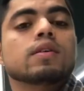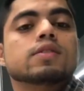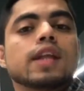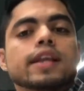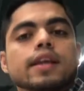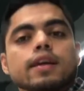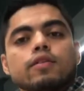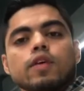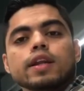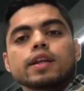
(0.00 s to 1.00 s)
selecting a
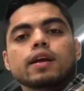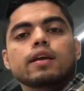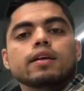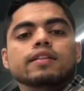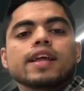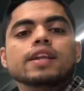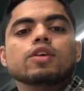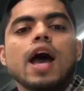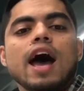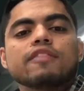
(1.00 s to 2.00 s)
vendor, then
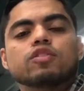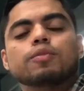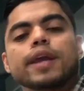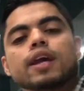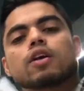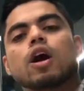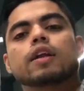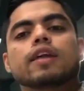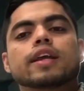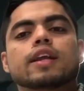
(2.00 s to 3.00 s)
you have to make a
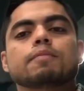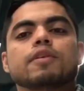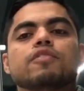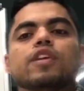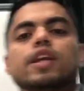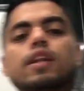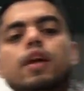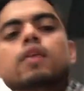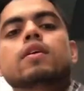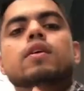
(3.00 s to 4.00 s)
contract in between
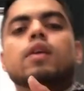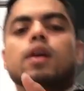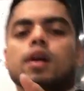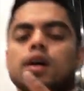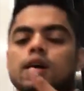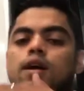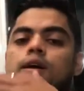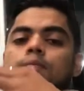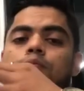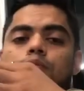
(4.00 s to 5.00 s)

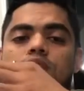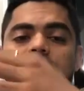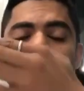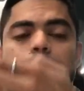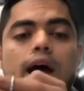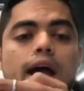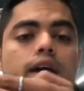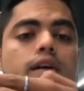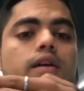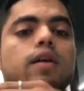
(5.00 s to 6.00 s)
the
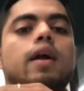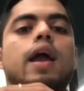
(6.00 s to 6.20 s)
supplier